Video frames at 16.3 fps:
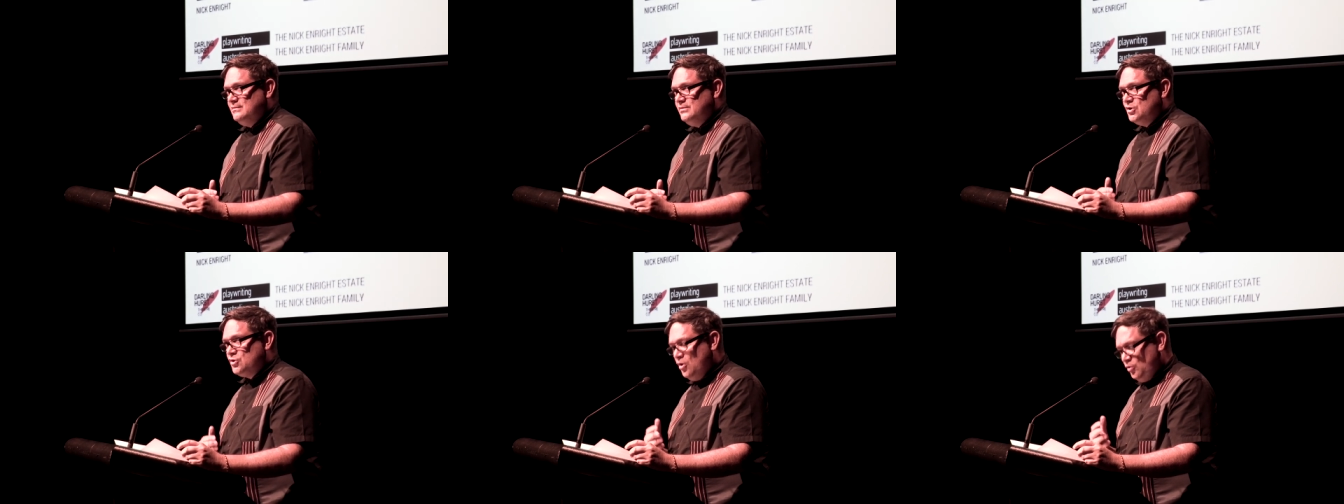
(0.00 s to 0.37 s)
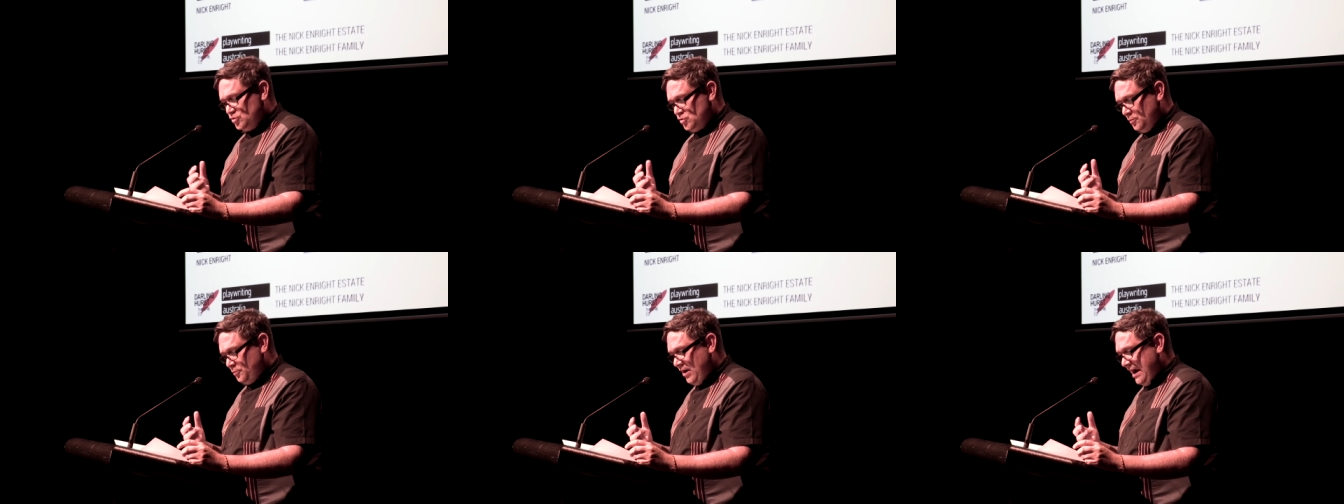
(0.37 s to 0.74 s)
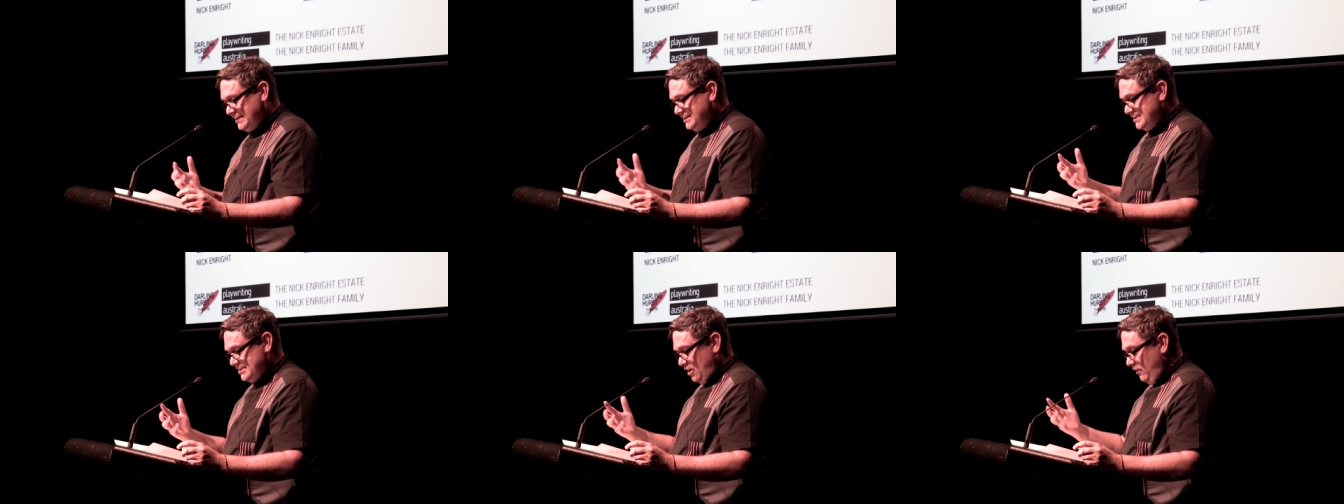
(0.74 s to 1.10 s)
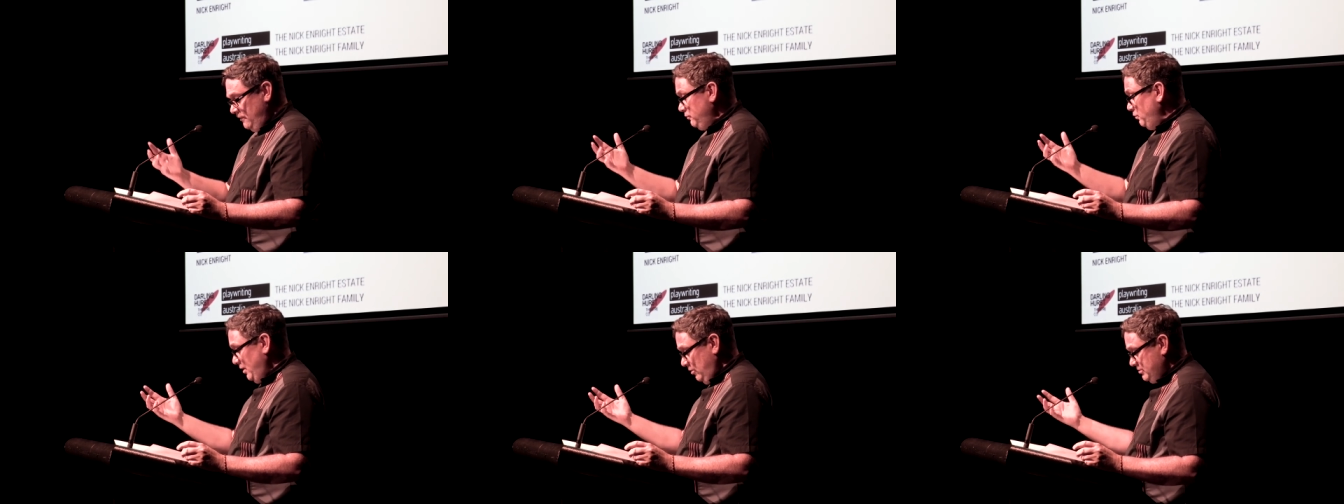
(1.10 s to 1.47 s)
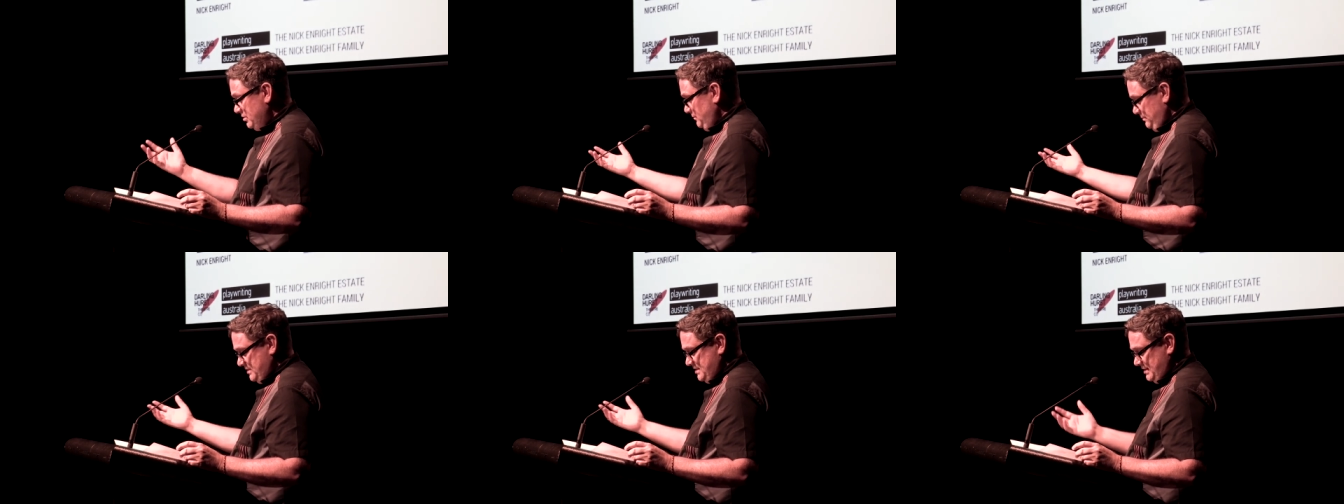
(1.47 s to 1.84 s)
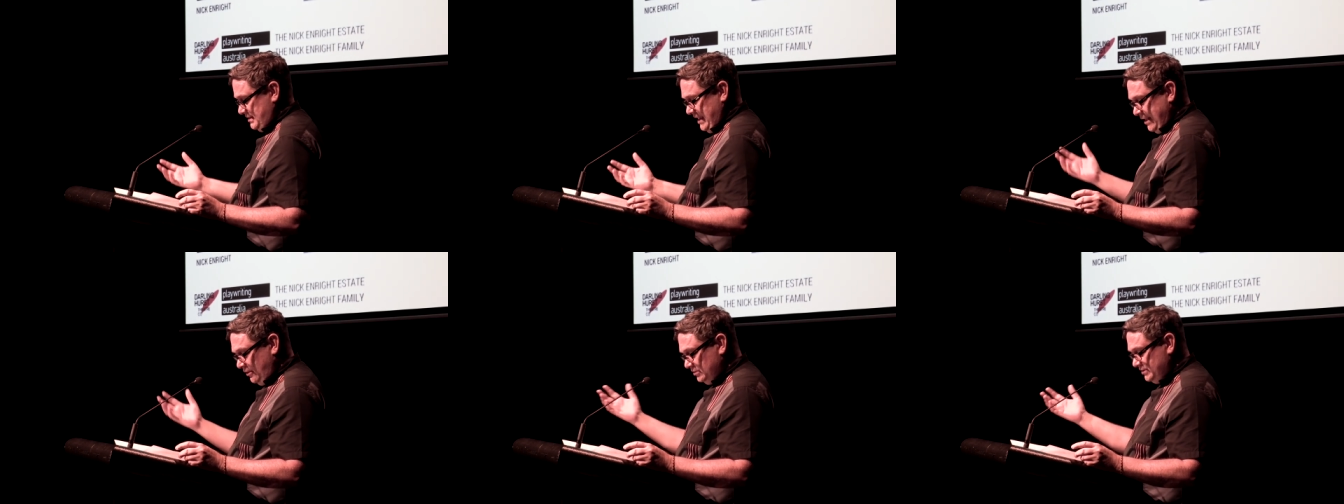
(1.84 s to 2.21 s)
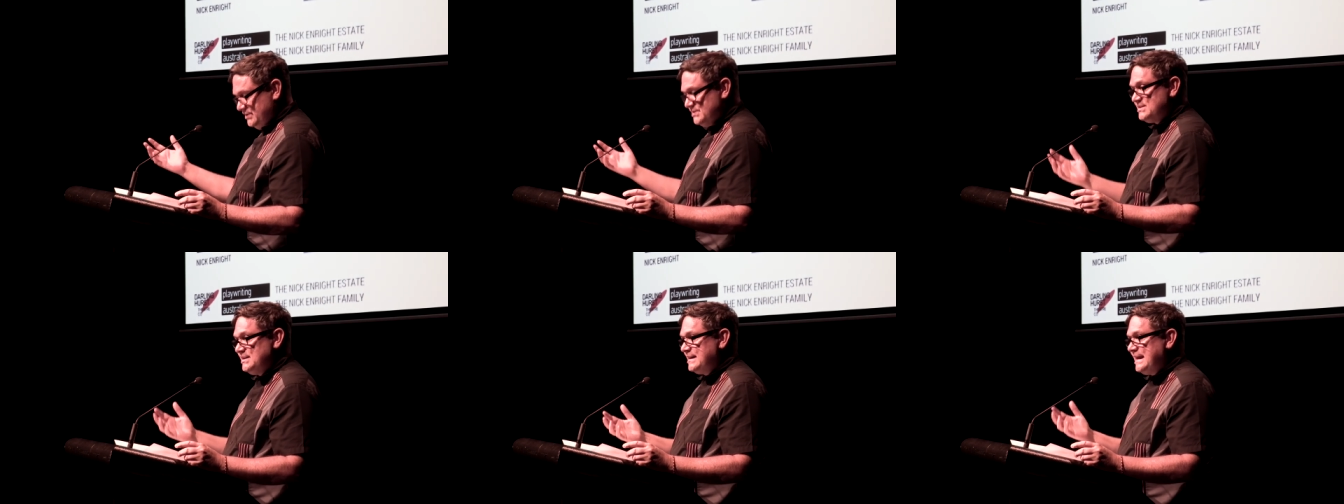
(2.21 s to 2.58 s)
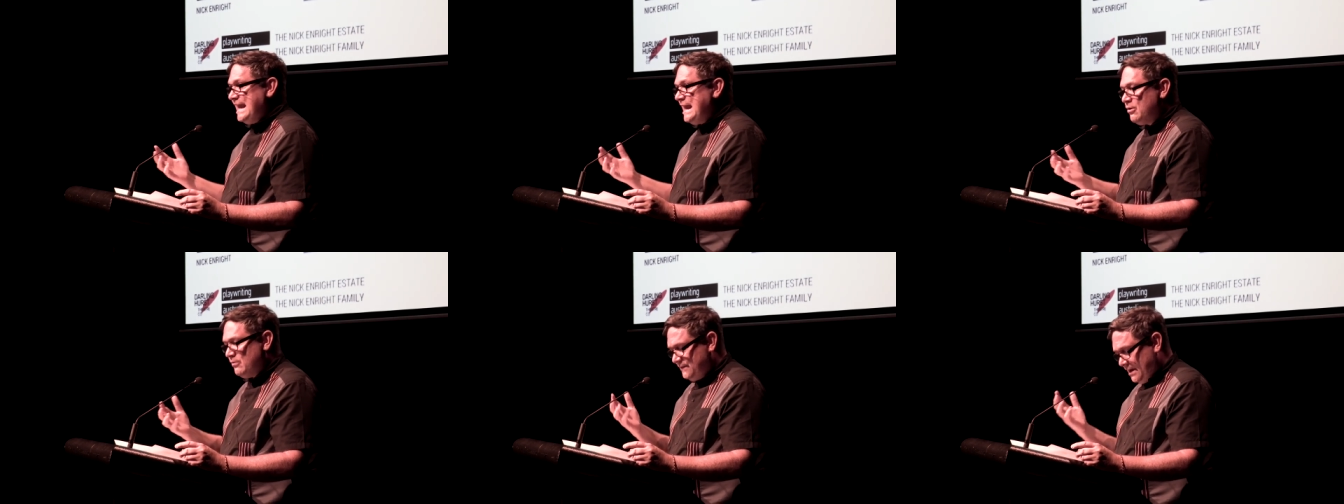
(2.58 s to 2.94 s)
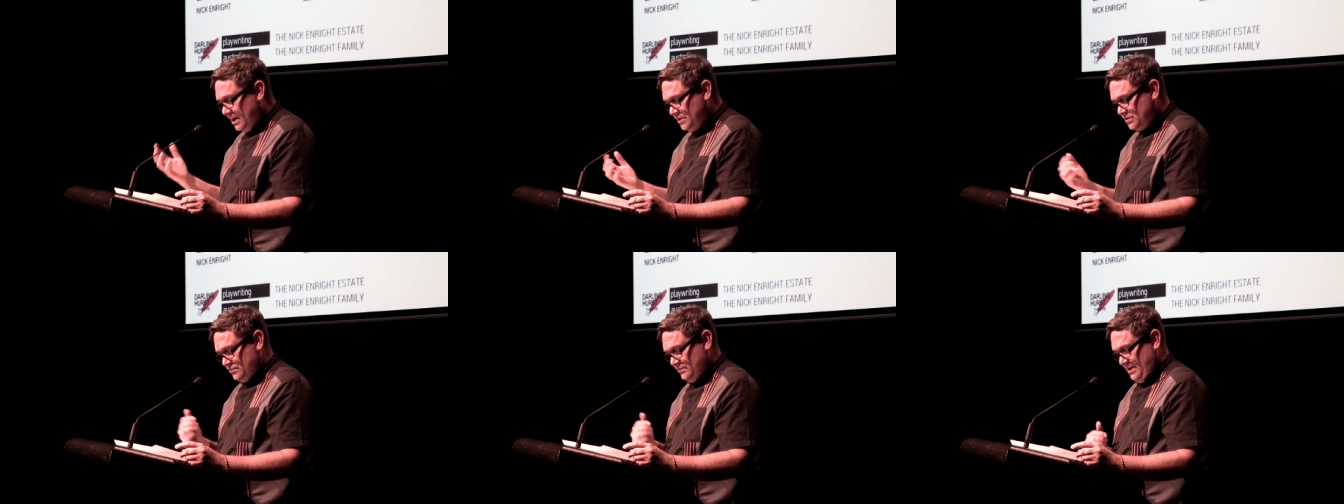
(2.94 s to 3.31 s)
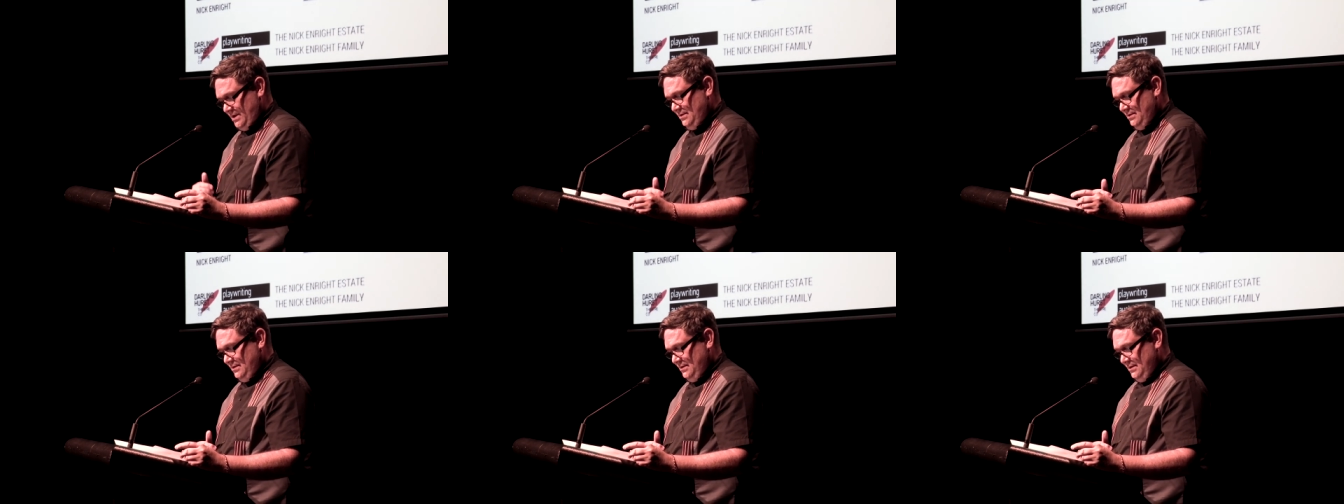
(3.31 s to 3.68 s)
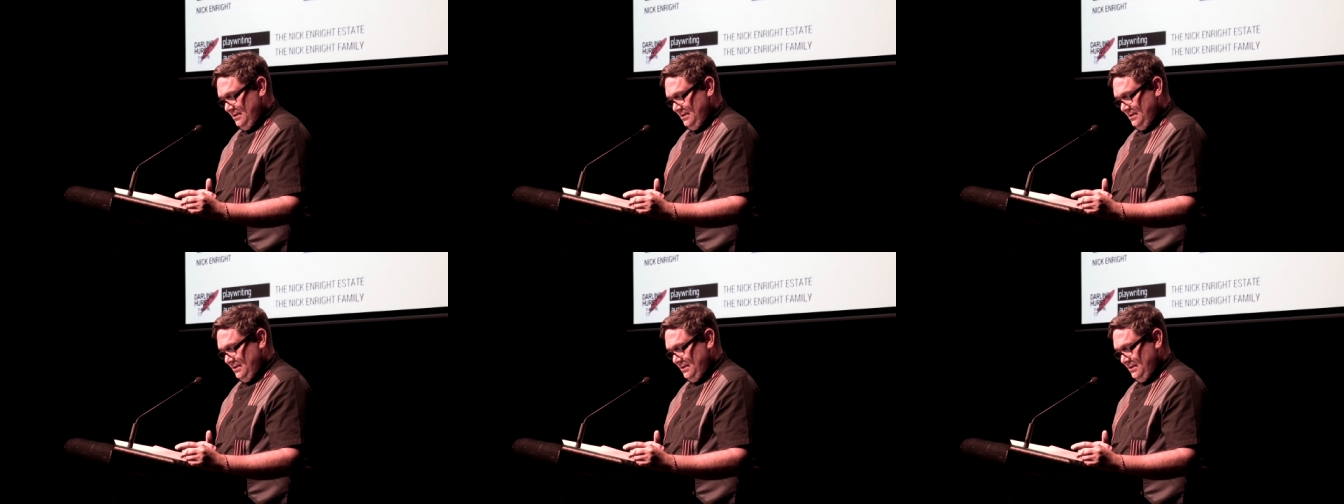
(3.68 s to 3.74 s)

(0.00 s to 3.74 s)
the cultural practice of welcomes, elders, the care of country,